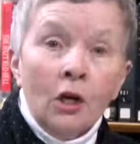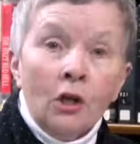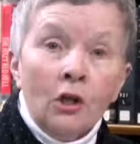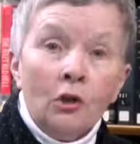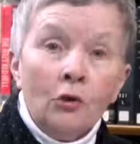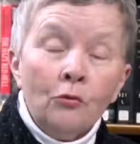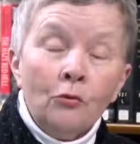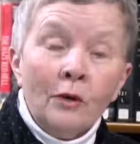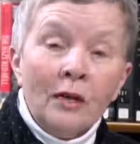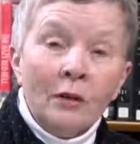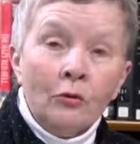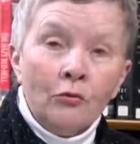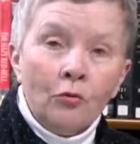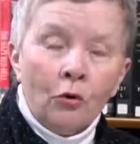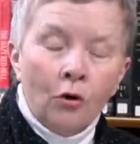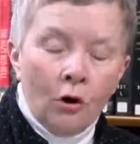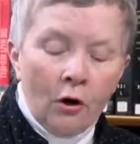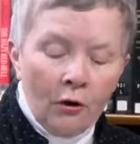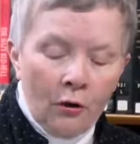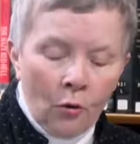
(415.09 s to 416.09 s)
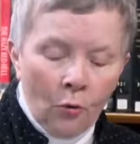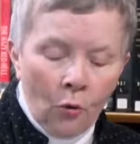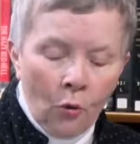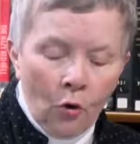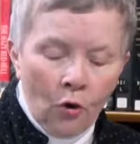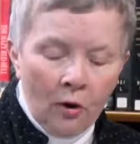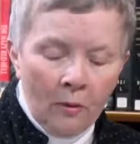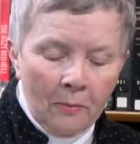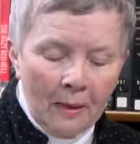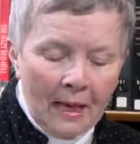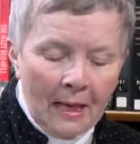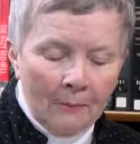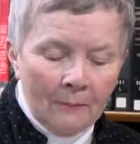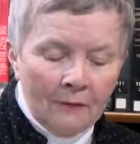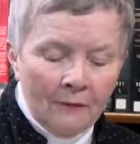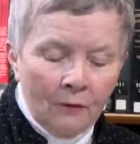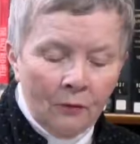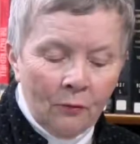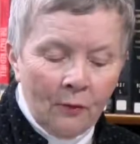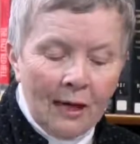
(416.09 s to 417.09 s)
to redraw the ward
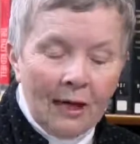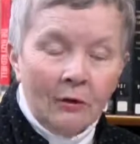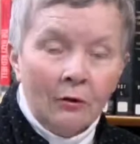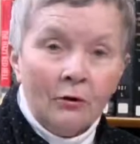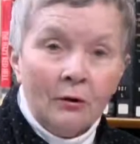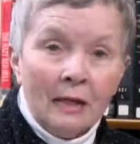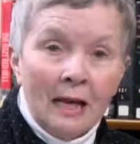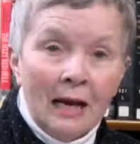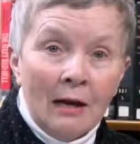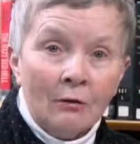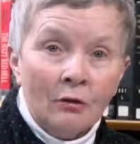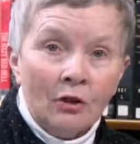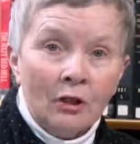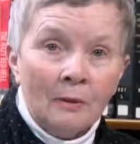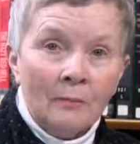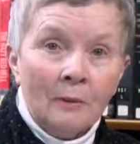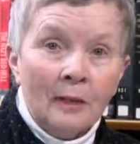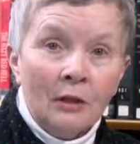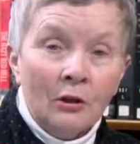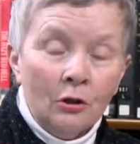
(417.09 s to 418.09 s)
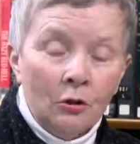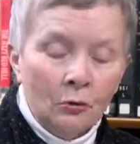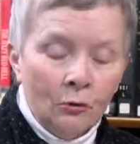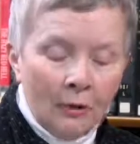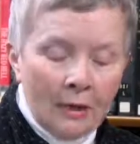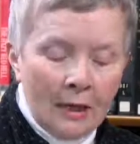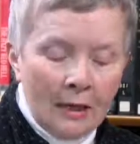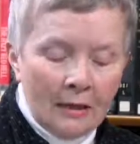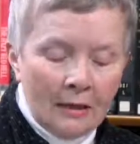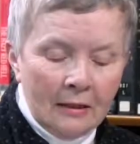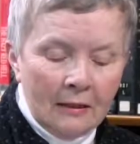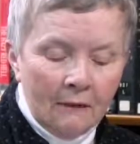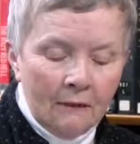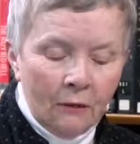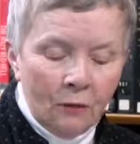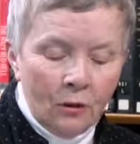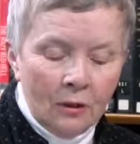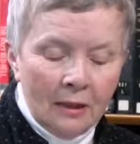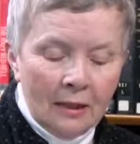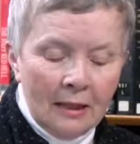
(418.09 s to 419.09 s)
maps for Radnor Township in
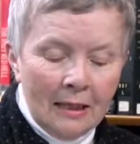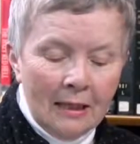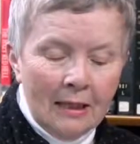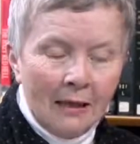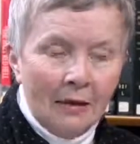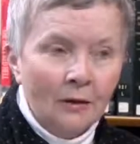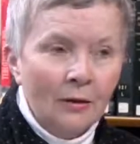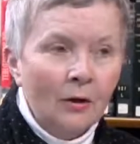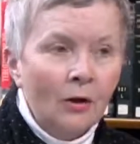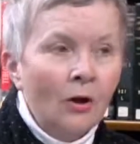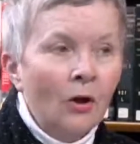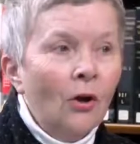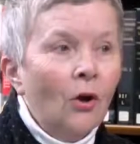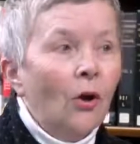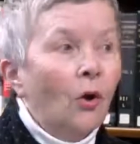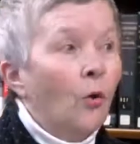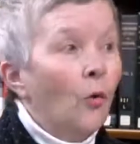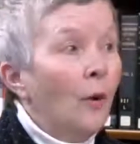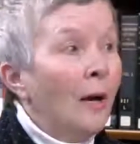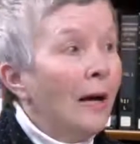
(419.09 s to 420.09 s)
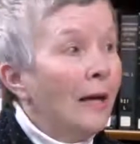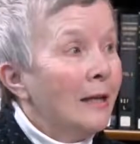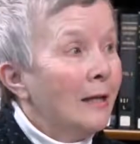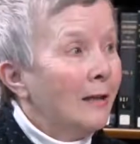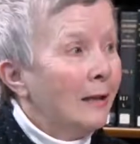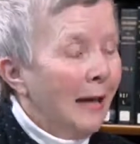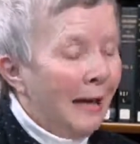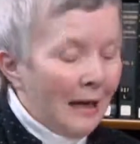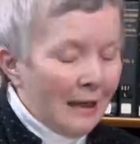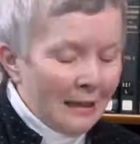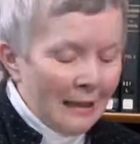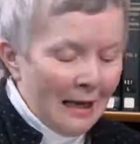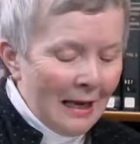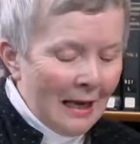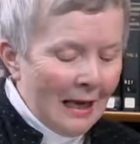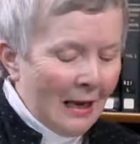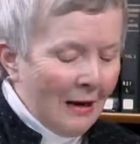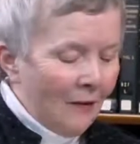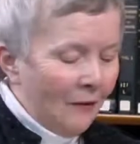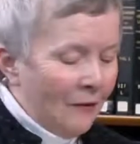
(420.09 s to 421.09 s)
2014. We are delighted to
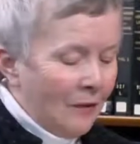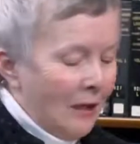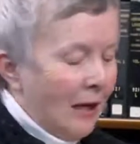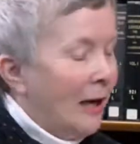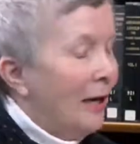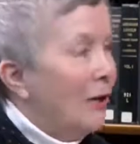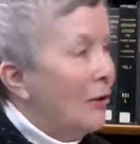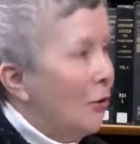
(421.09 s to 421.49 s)
have Don